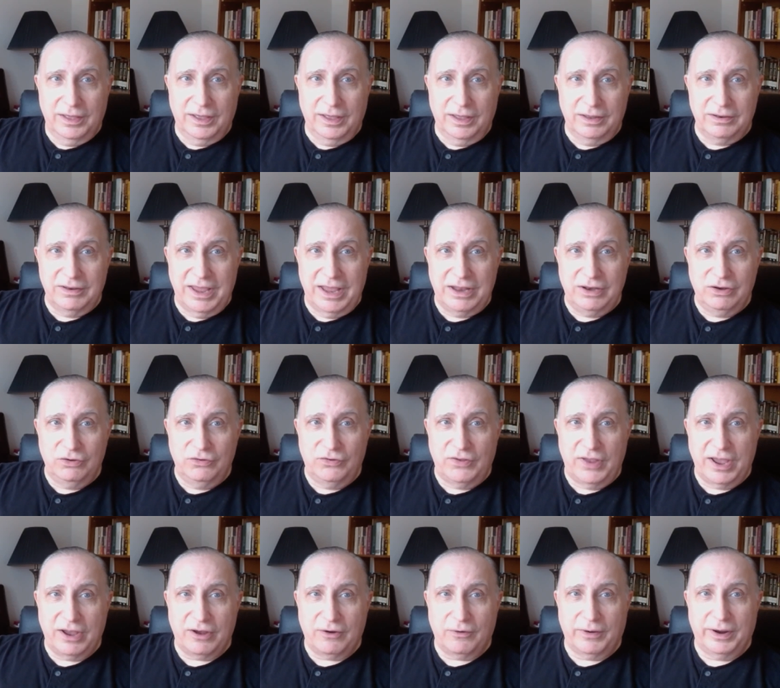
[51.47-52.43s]
Daniel
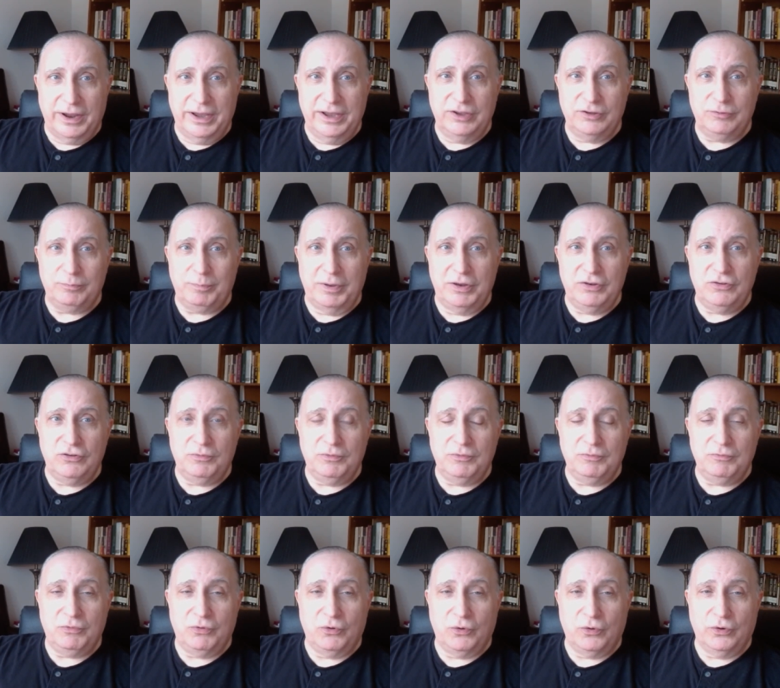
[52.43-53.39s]
Zacharias, Benjamin
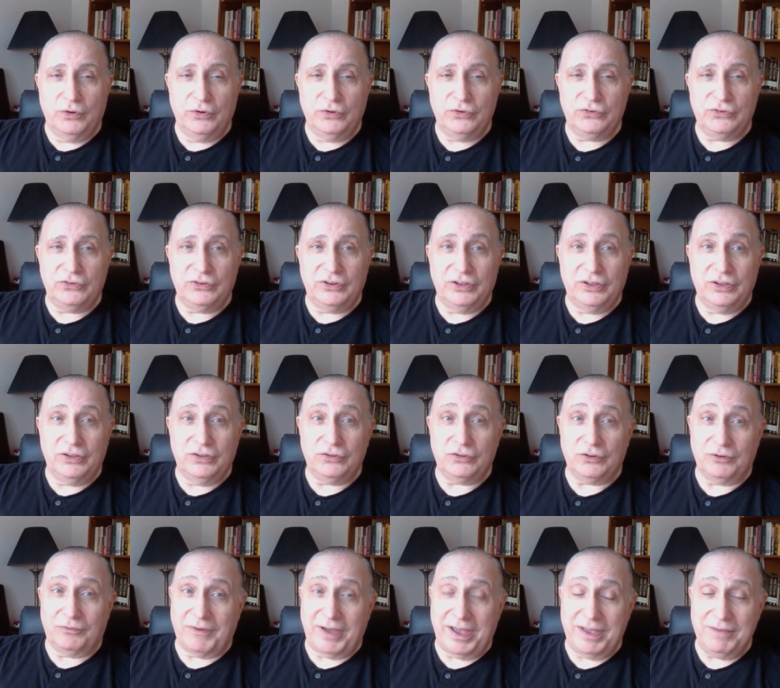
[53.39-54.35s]
Forrest,
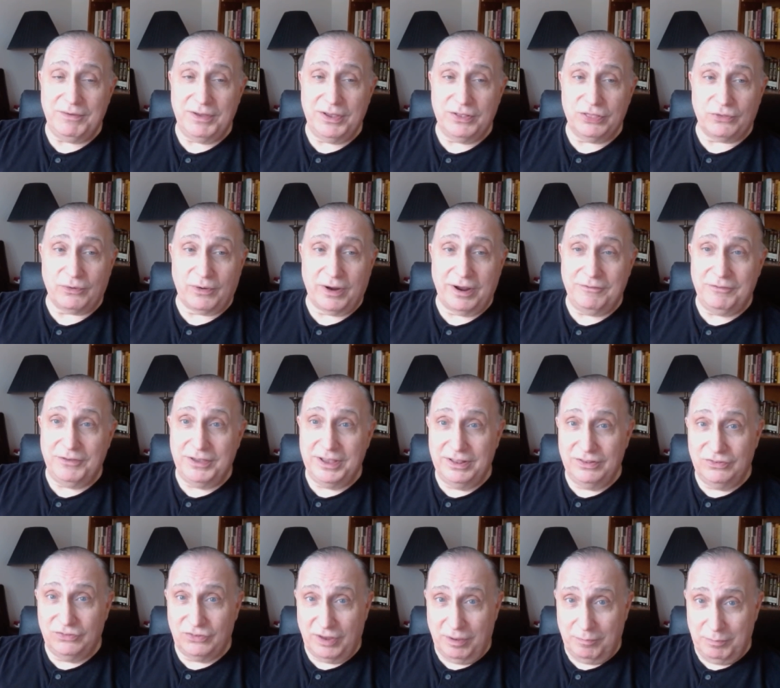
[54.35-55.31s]
Surviving and Thriving in
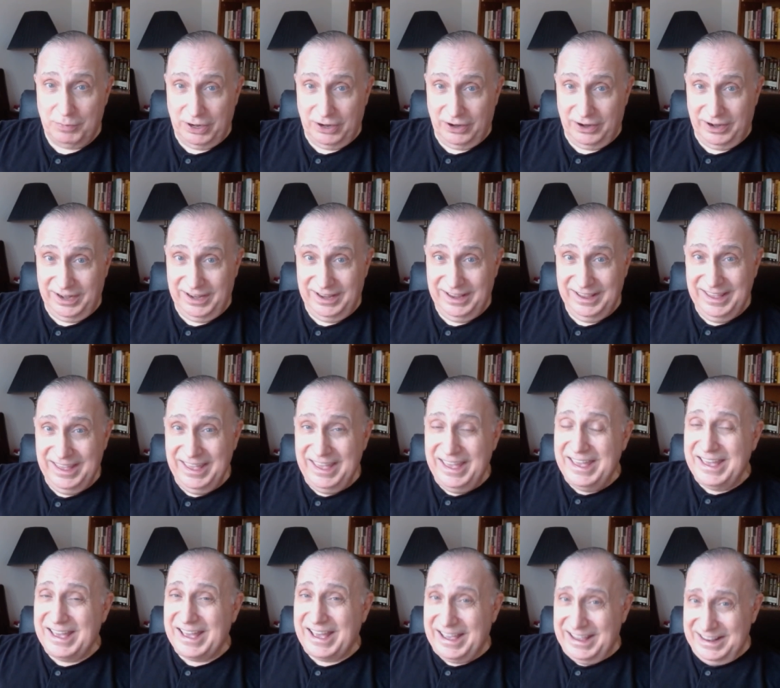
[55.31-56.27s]
Seminary.
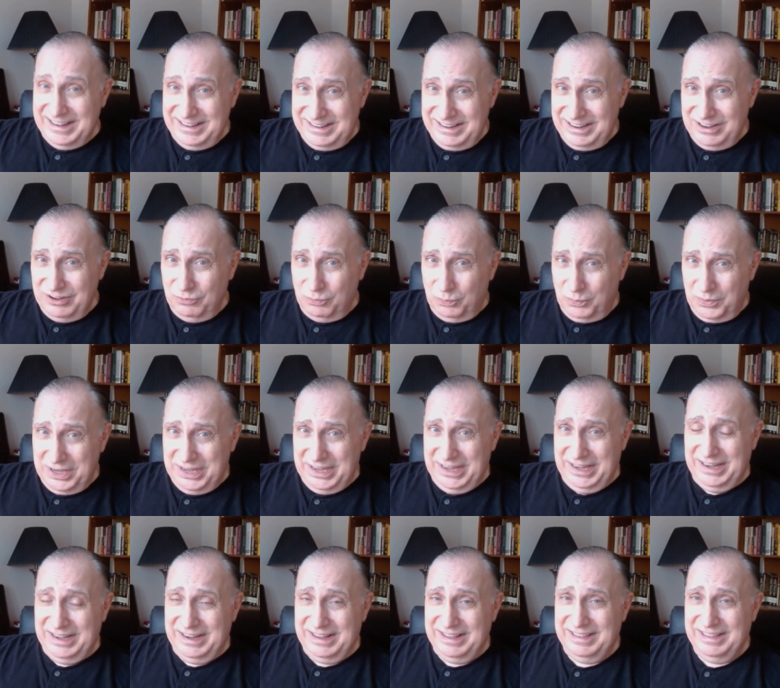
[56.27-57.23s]
I did
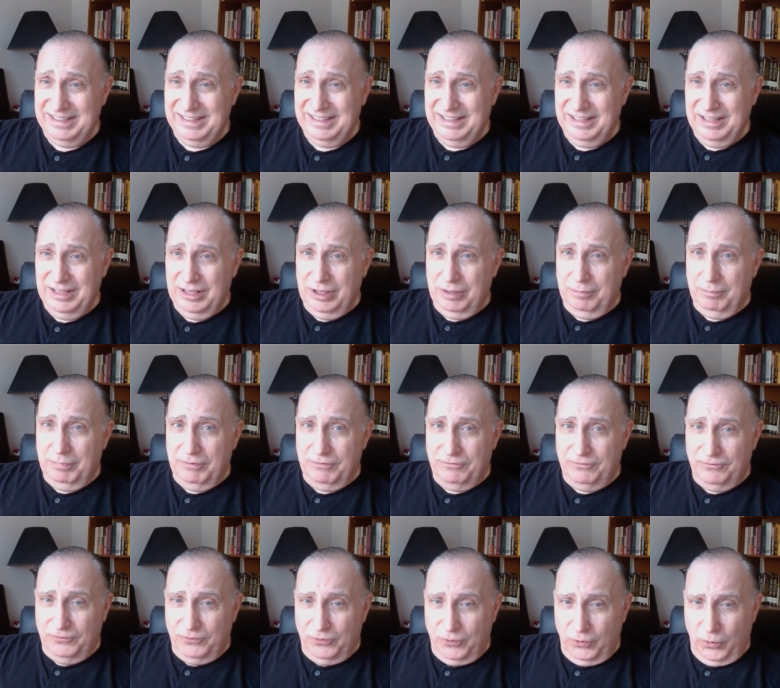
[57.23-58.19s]
read
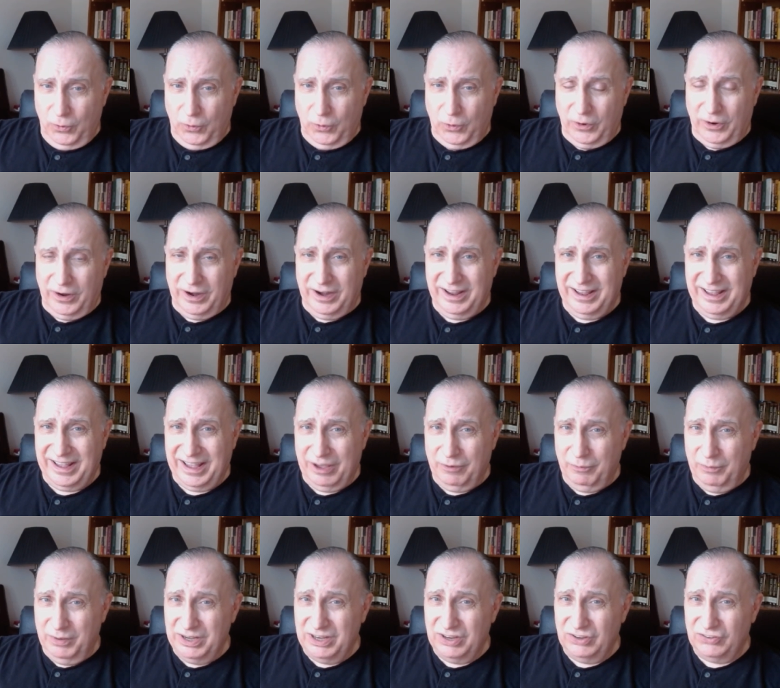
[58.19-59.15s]
before I
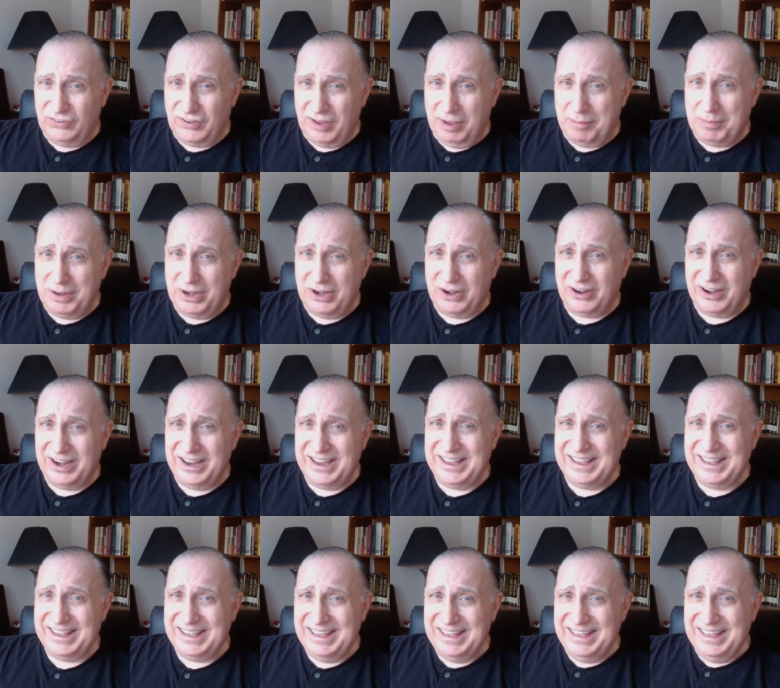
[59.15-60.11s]
went to seminary
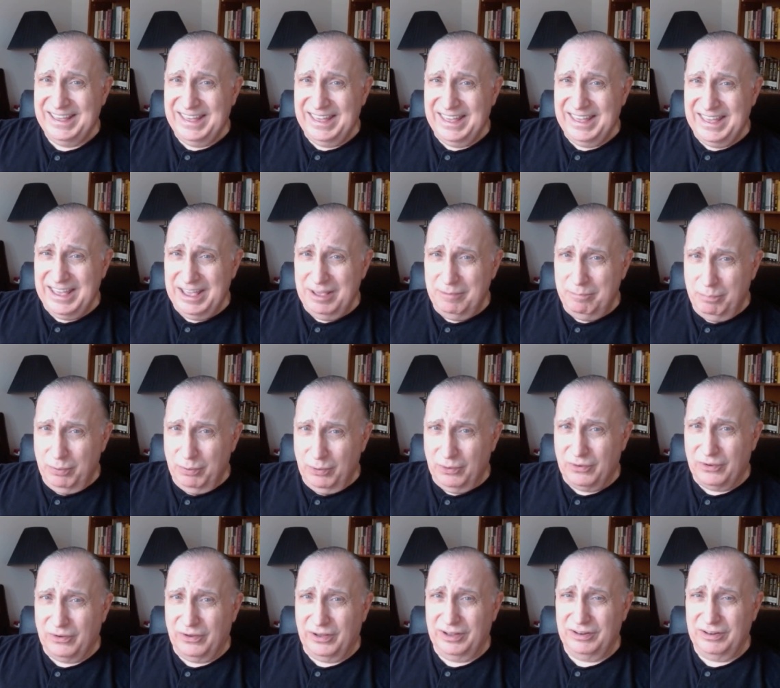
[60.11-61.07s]
a
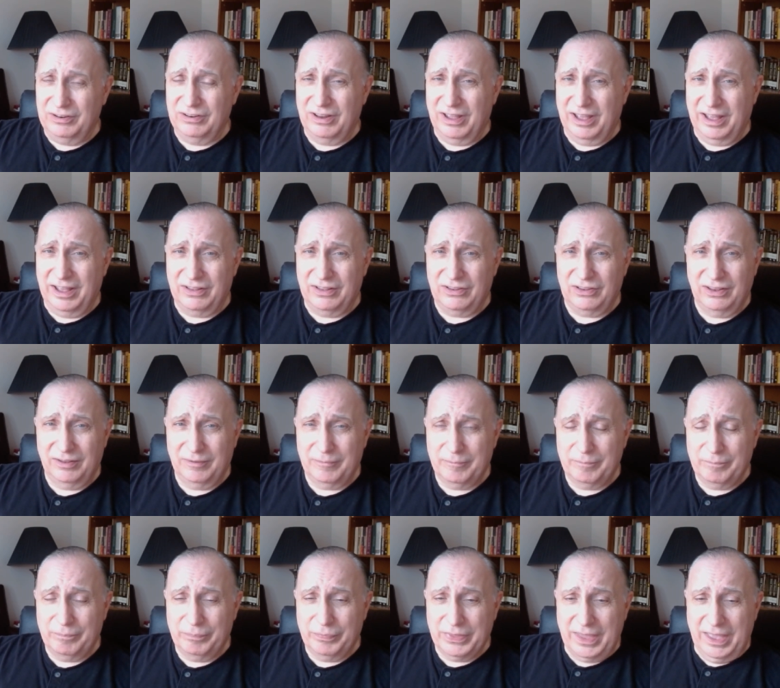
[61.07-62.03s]
book on
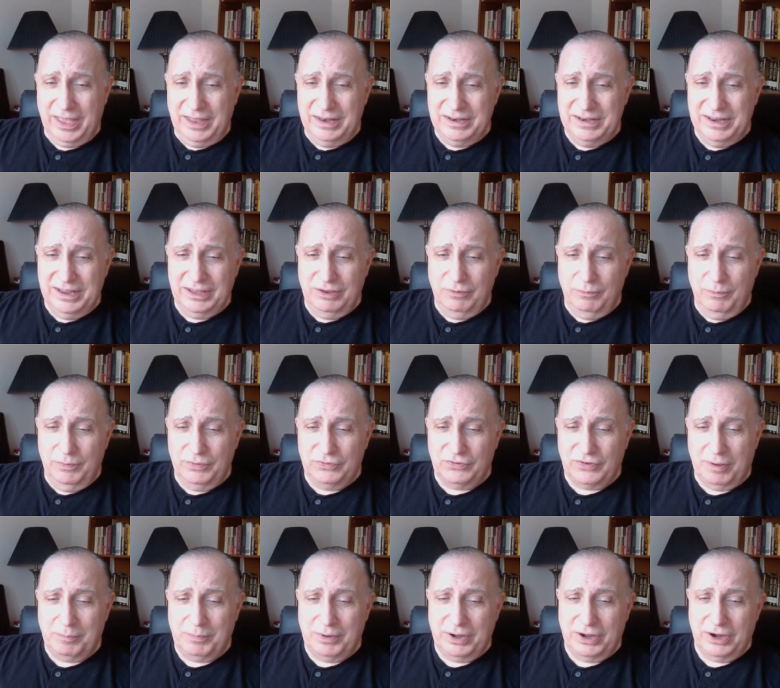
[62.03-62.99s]
dealing with
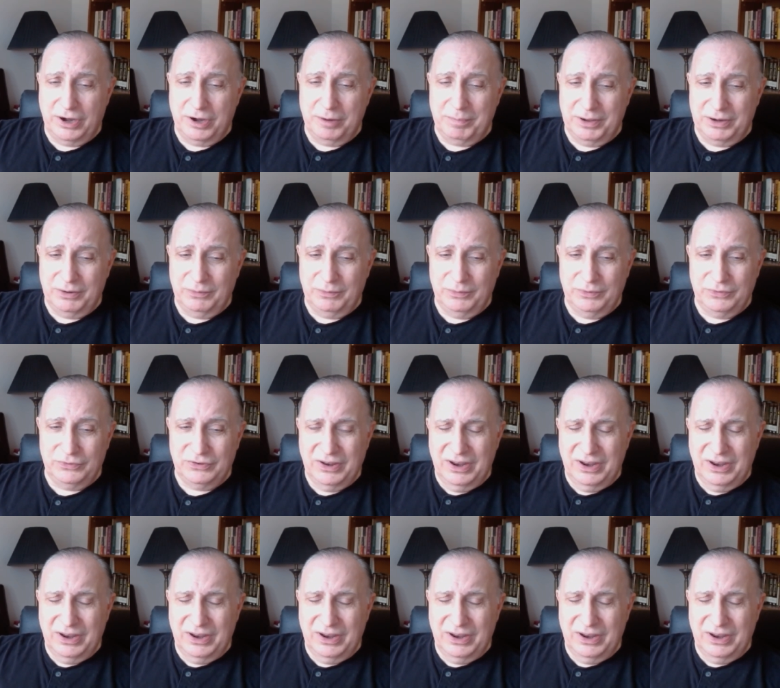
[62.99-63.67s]
seminary, but it was